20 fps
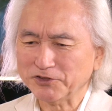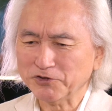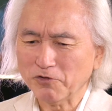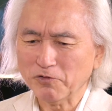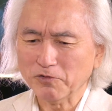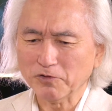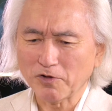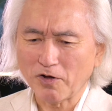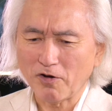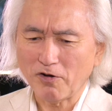no
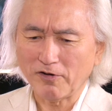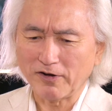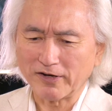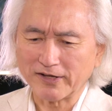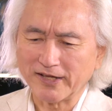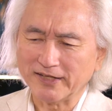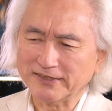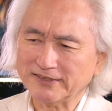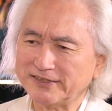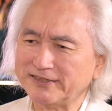law
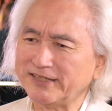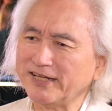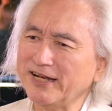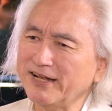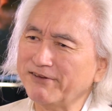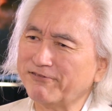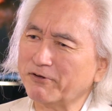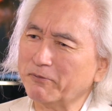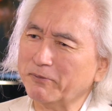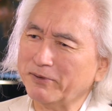against
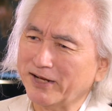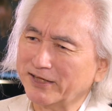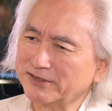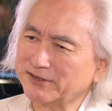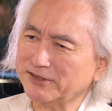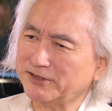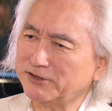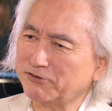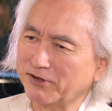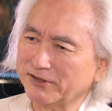stealing from an
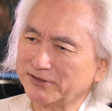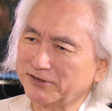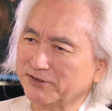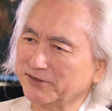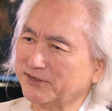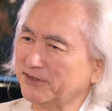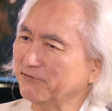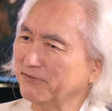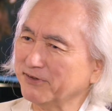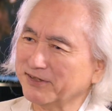extraterrestrial
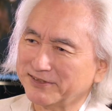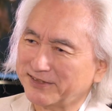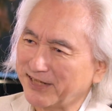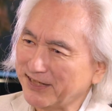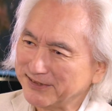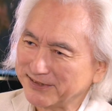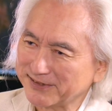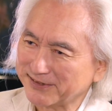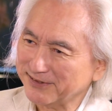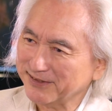
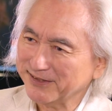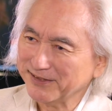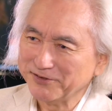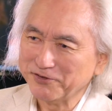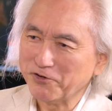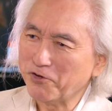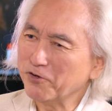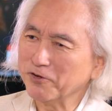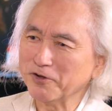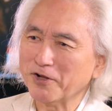civilization.
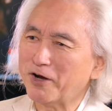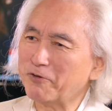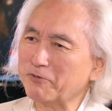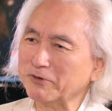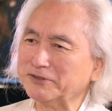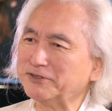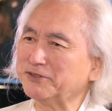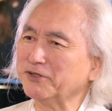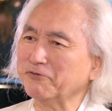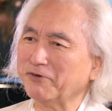No law
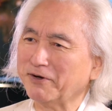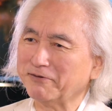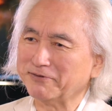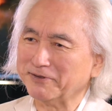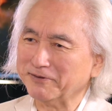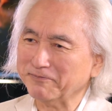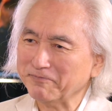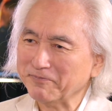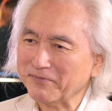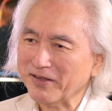
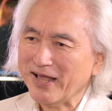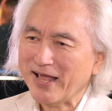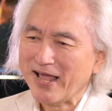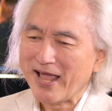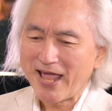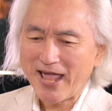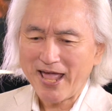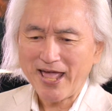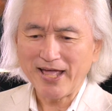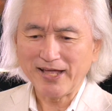whatsoever.
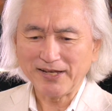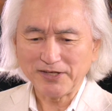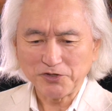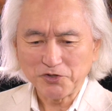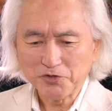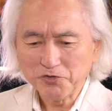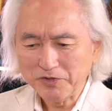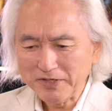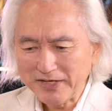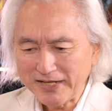And
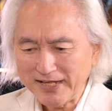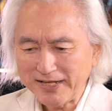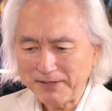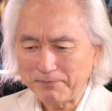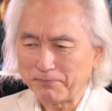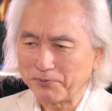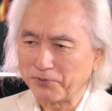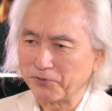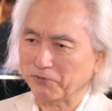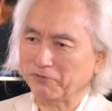you
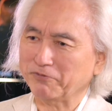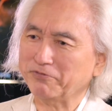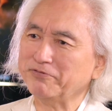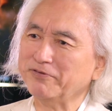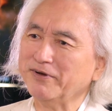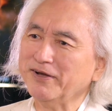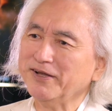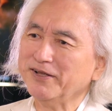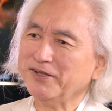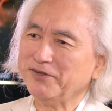need proof.
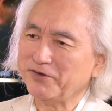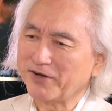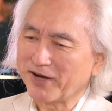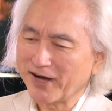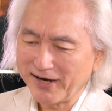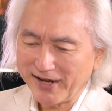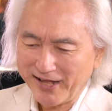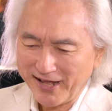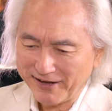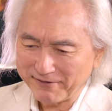You
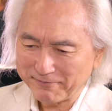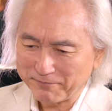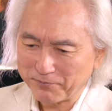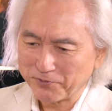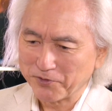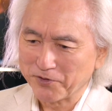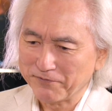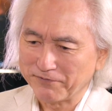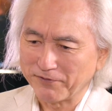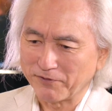got to have
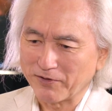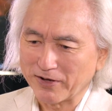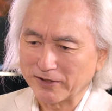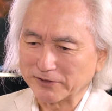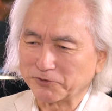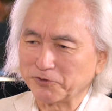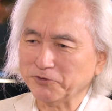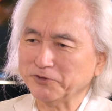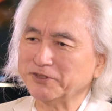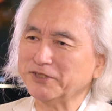proof, or
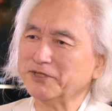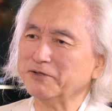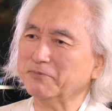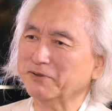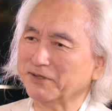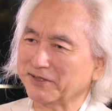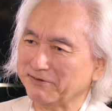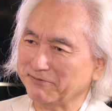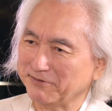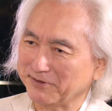else who's going to
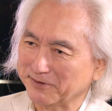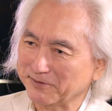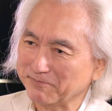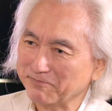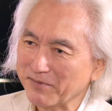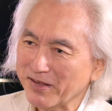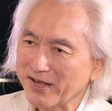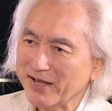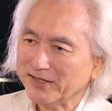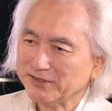believe you?
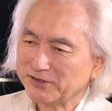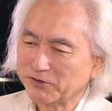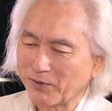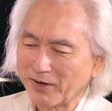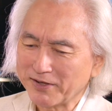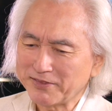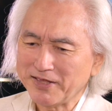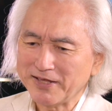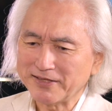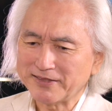So
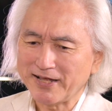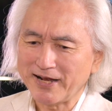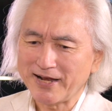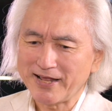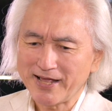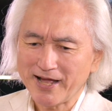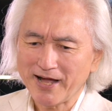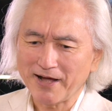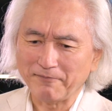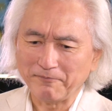I think that,
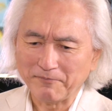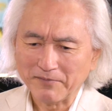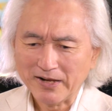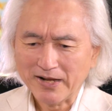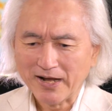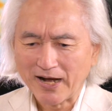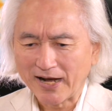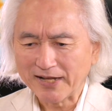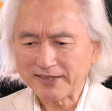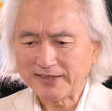yeah,
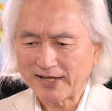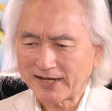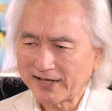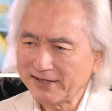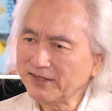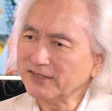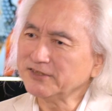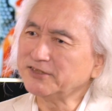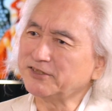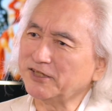I think
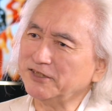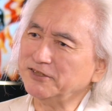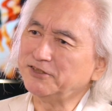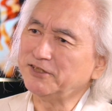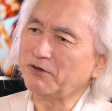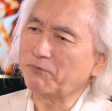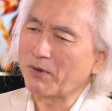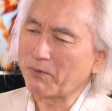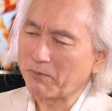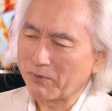in this
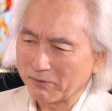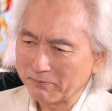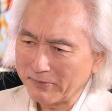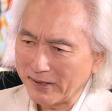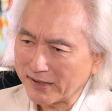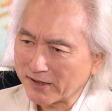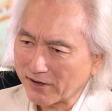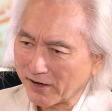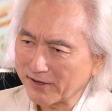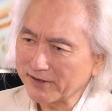century we will
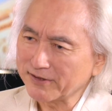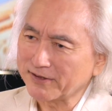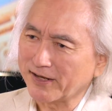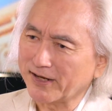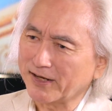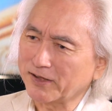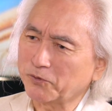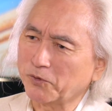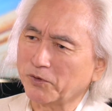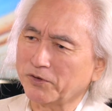make
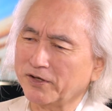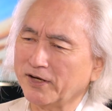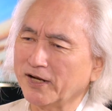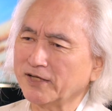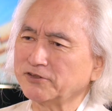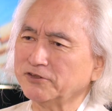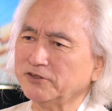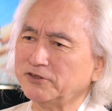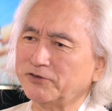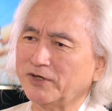contact with an
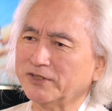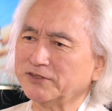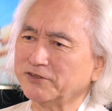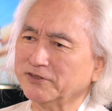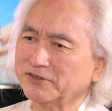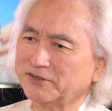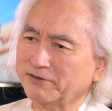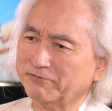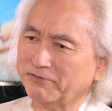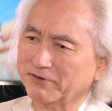
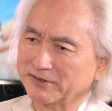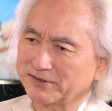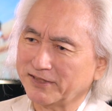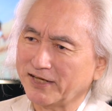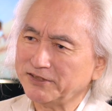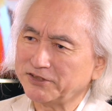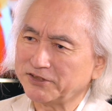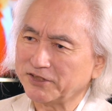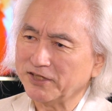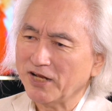extraterrestrial
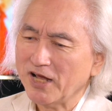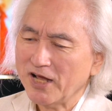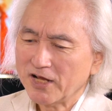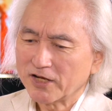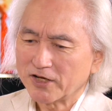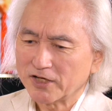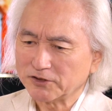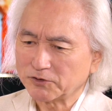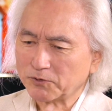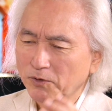civilization
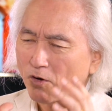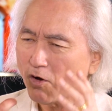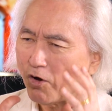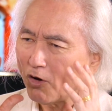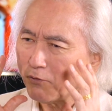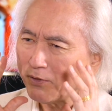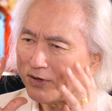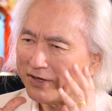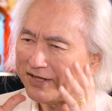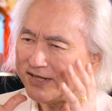because we're
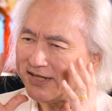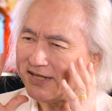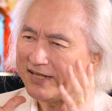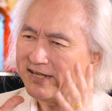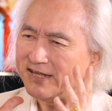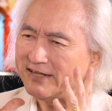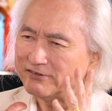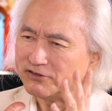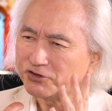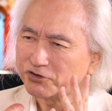already
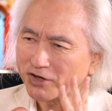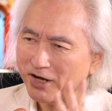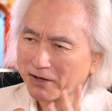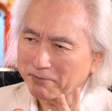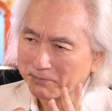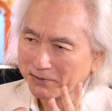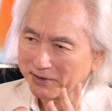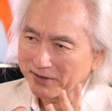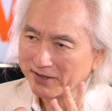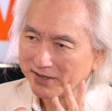
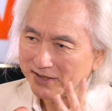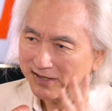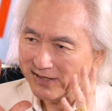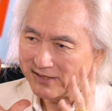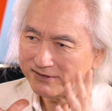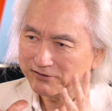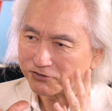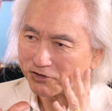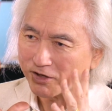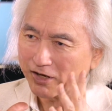eavesdropping,
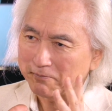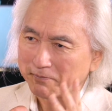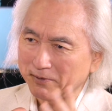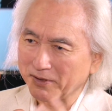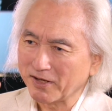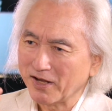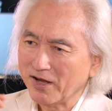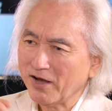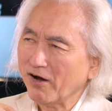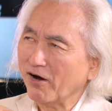
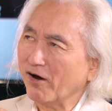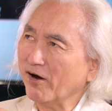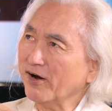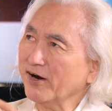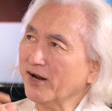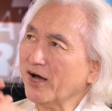eavesdropping on